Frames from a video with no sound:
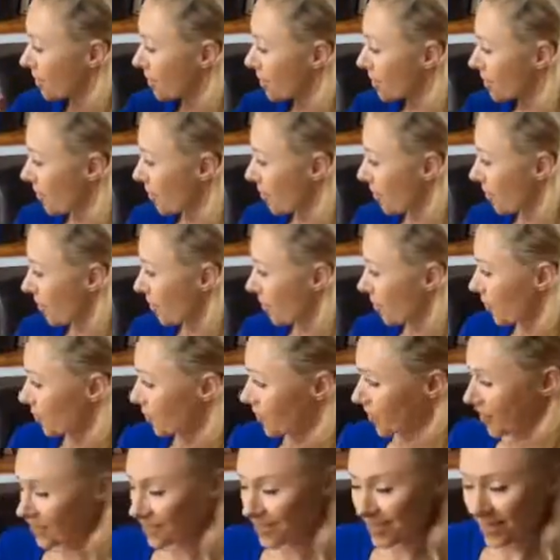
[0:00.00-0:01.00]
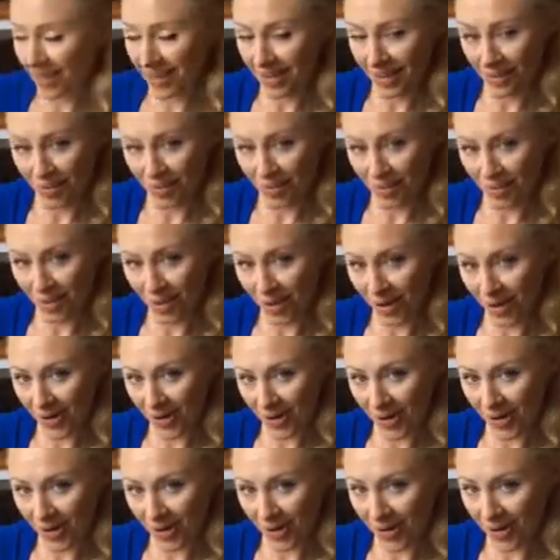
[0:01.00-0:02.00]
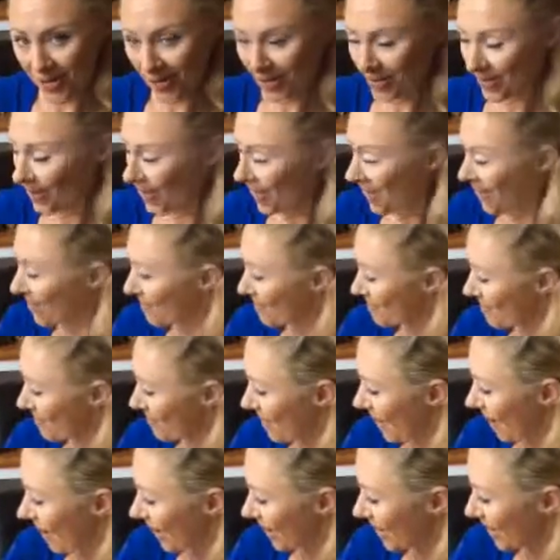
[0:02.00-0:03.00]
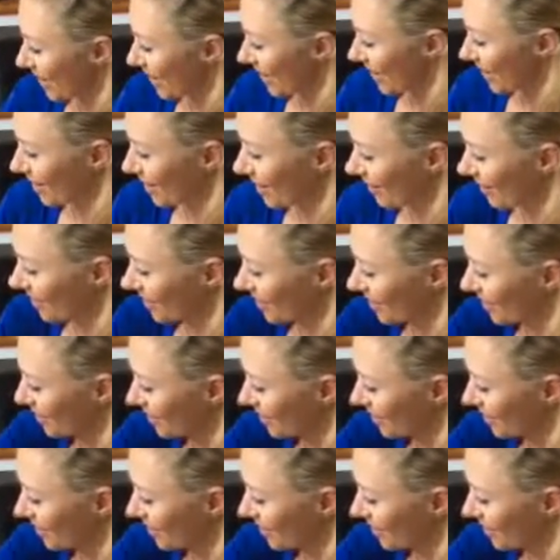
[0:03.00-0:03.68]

So we've got that on our back here